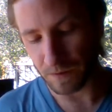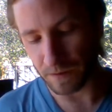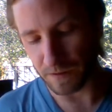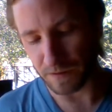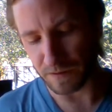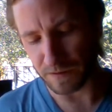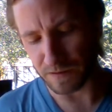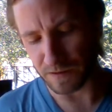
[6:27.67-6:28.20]

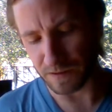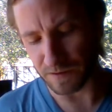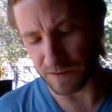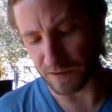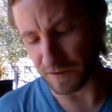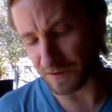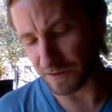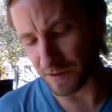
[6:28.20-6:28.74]
and is
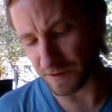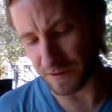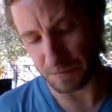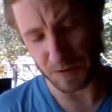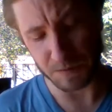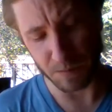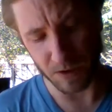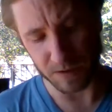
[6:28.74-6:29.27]
in a sense
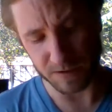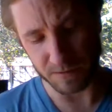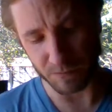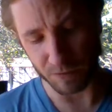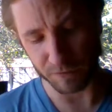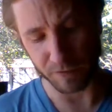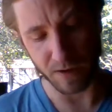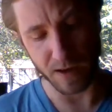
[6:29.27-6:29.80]

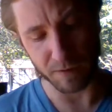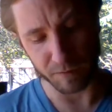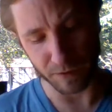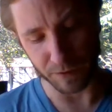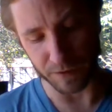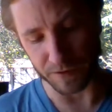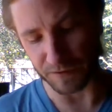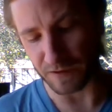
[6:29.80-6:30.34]
responsible for
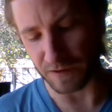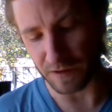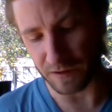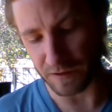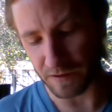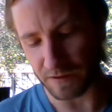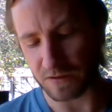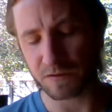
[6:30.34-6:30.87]
everything that
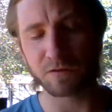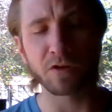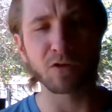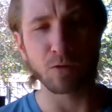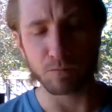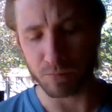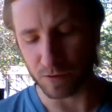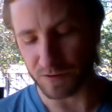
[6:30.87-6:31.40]
he and his
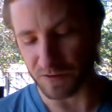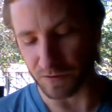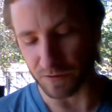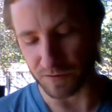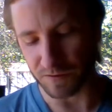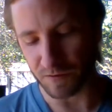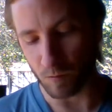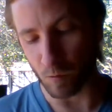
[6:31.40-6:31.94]
fellow
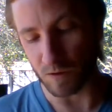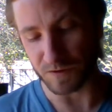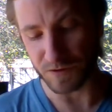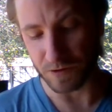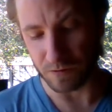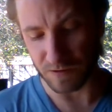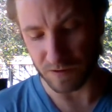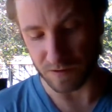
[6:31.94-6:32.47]
prisoners once
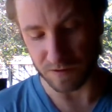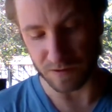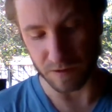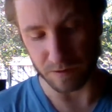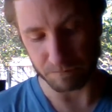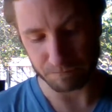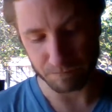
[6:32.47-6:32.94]
used to see.